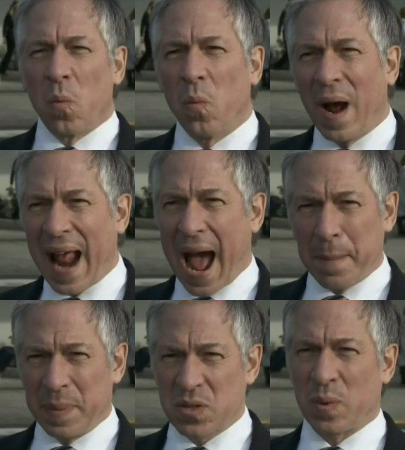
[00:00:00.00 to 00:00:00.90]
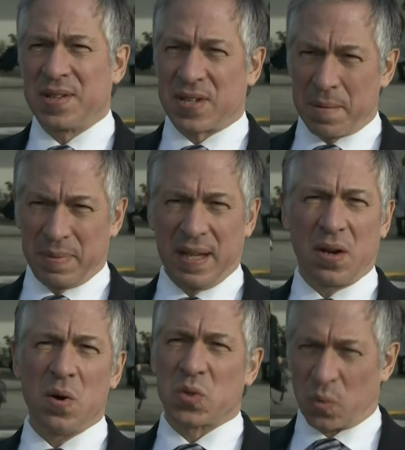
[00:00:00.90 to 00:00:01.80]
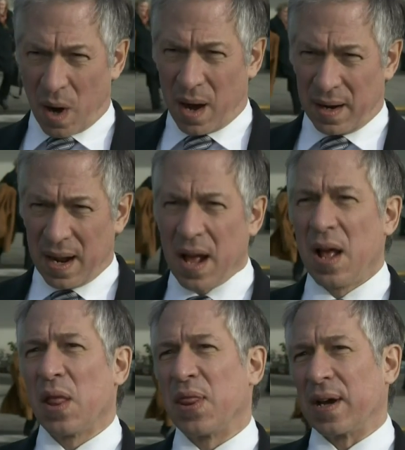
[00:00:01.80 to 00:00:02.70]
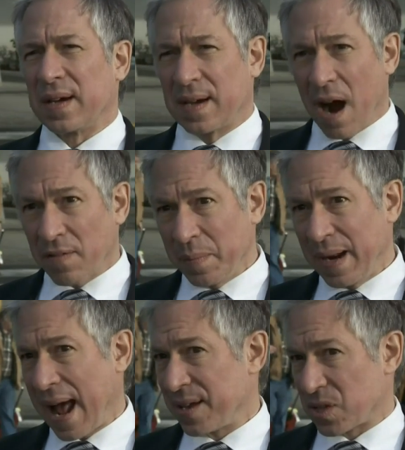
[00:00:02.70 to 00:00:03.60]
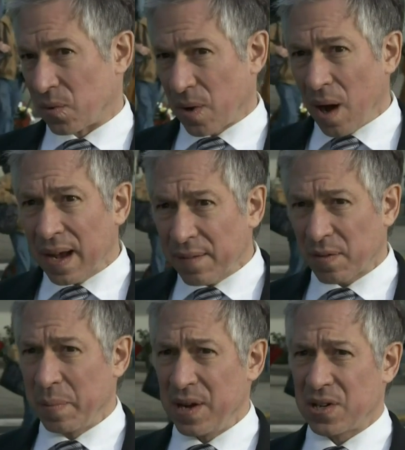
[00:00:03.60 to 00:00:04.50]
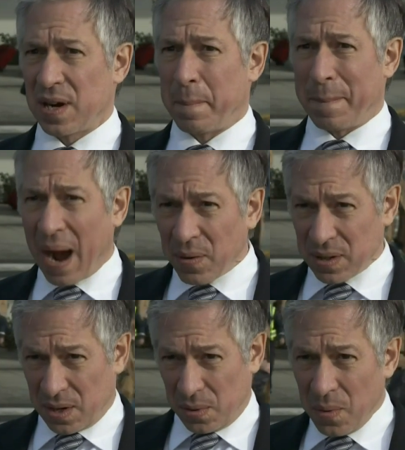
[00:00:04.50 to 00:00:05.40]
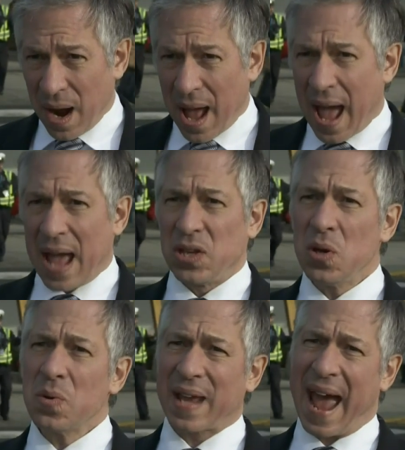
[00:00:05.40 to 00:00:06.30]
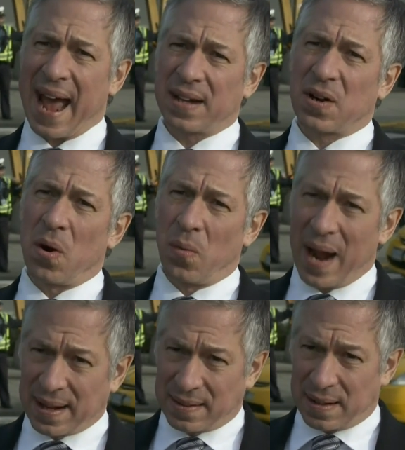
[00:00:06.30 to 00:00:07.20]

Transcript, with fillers: What happens when something goes wrong? The government has the wrong information about you. You can't correct